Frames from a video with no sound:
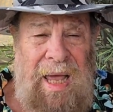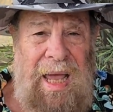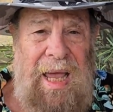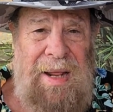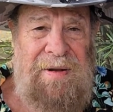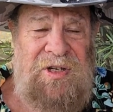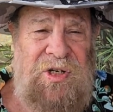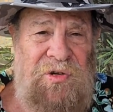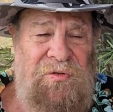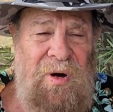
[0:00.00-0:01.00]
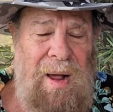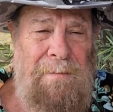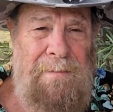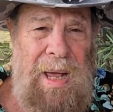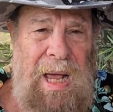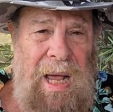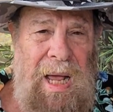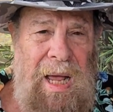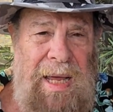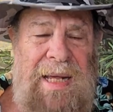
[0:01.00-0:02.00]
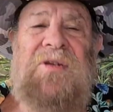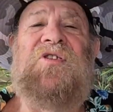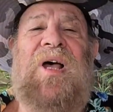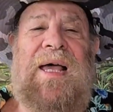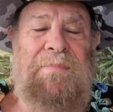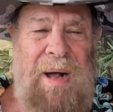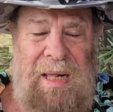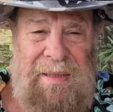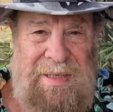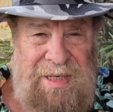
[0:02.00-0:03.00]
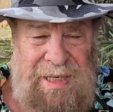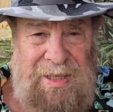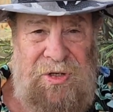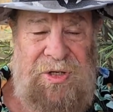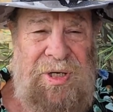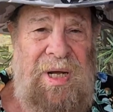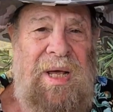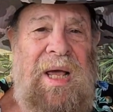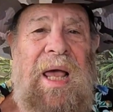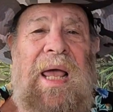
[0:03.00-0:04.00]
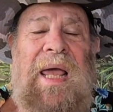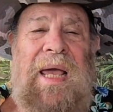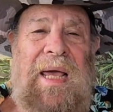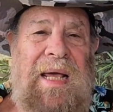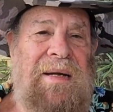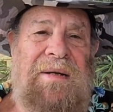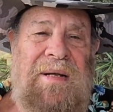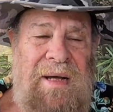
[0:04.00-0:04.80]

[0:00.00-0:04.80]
and this is from uh, Inside Politics, and